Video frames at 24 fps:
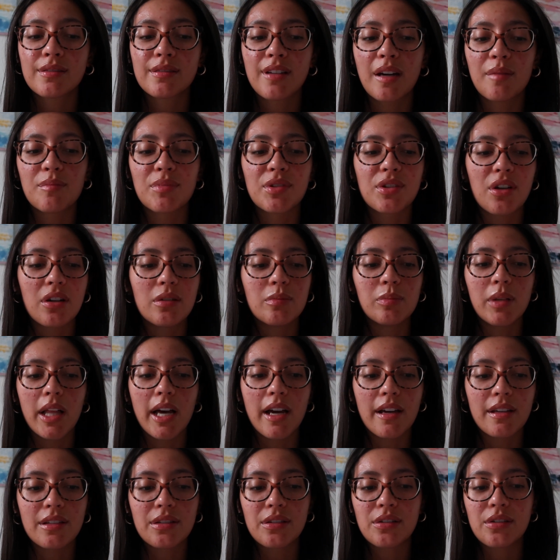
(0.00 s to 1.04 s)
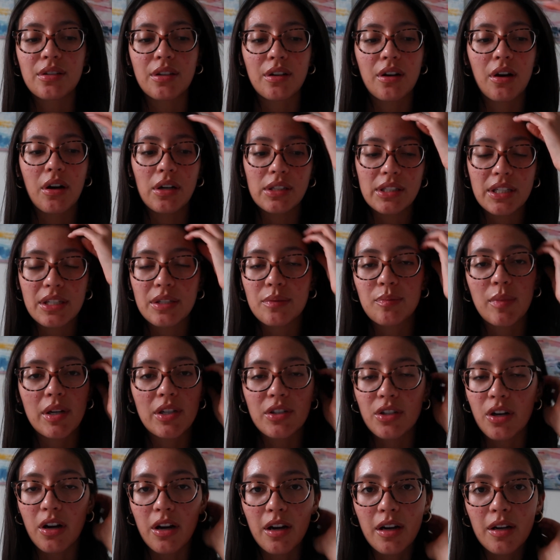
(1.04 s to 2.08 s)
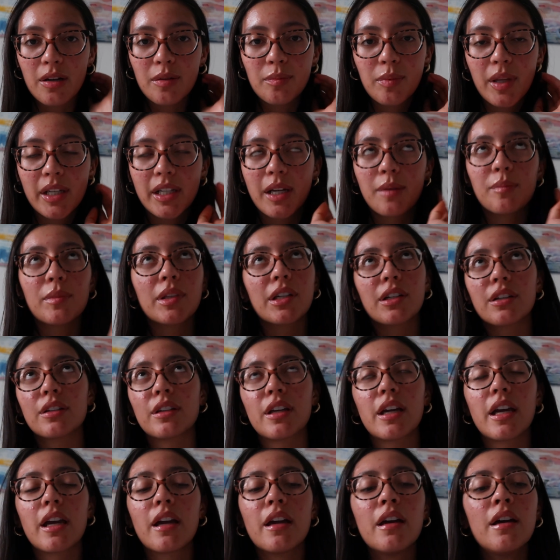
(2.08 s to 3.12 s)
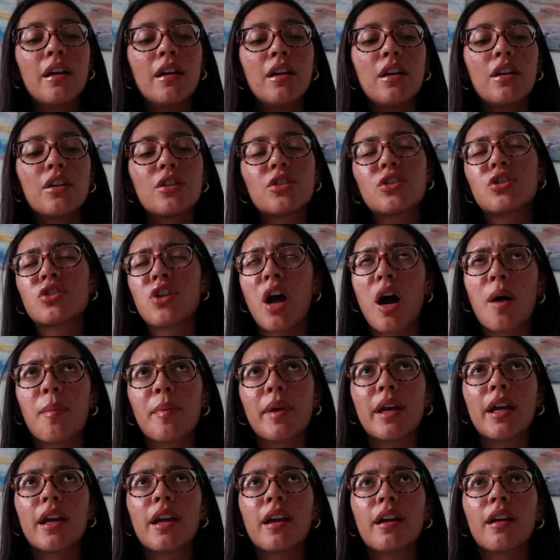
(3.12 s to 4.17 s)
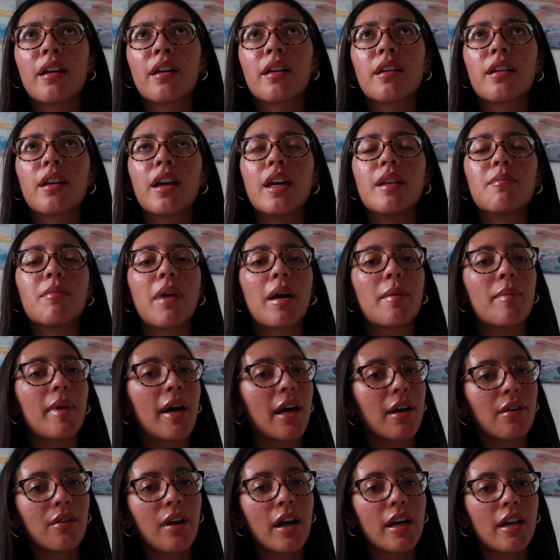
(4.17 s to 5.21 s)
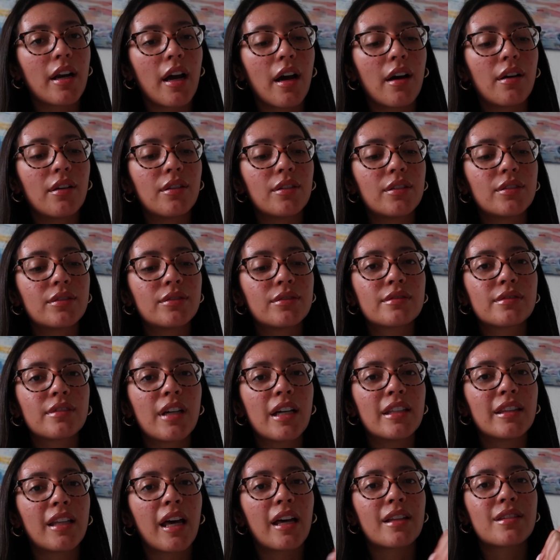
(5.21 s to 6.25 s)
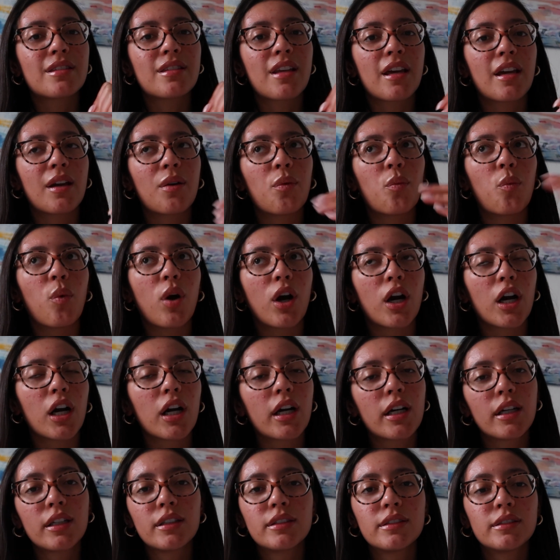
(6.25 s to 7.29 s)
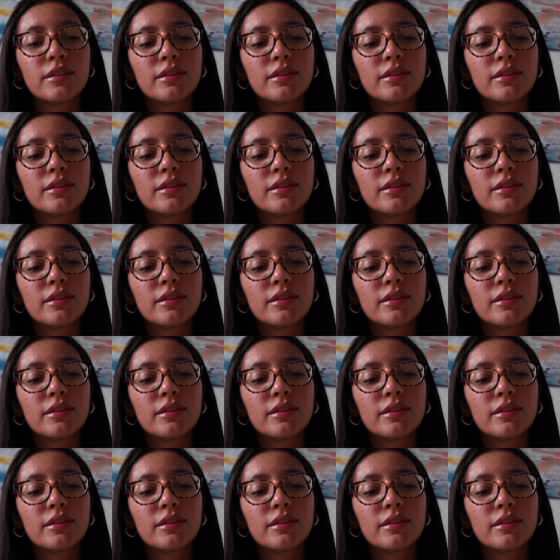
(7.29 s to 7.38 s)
I'm so blessed to call this my job. Like I'm literally shopping in my bed right now, and that's like work.